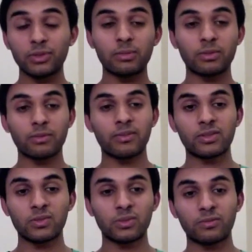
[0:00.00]
do them in
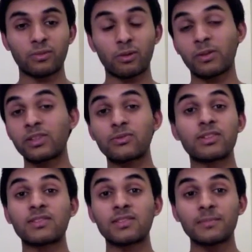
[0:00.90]
reverse order for obvious
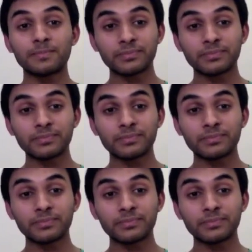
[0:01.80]
reasons.